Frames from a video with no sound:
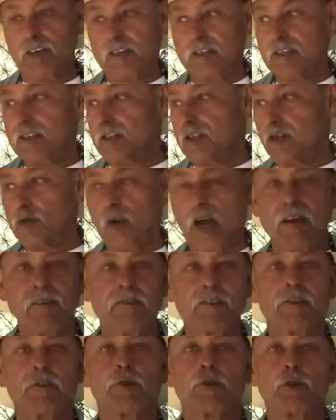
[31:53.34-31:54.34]
are just
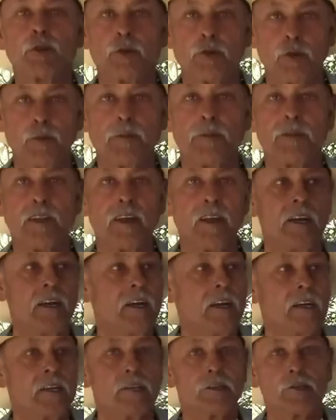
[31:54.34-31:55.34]
traveling through.
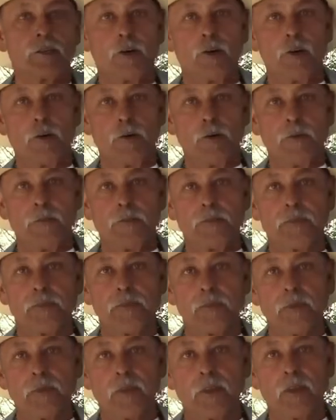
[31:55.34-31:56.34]
And so, where the
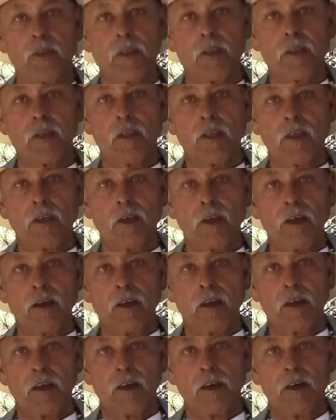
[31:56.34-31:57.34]
shingles come
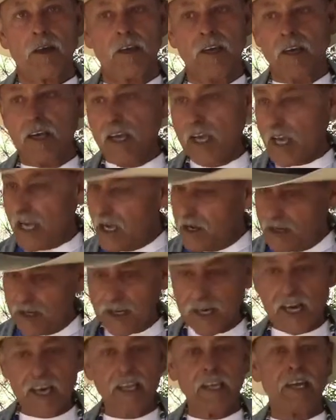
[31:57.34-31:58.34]
from? And
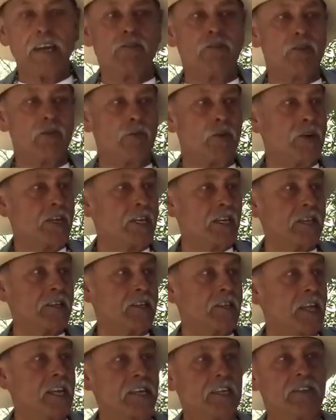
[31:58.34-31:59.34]
you got everybody
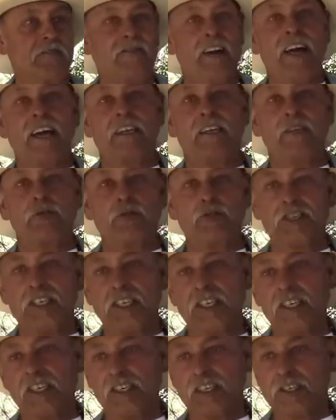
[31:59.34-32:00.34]
taking advantage. We've
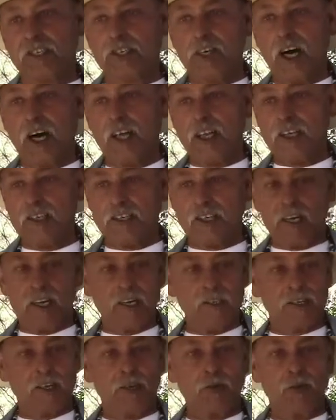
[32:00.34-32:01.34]
seen it in Gonzales
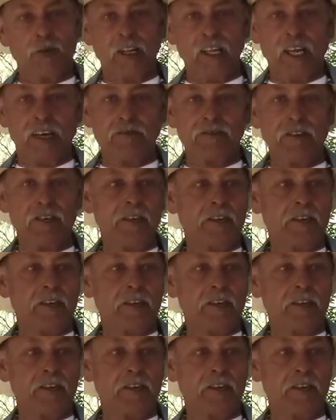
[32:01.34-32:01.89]
along the levee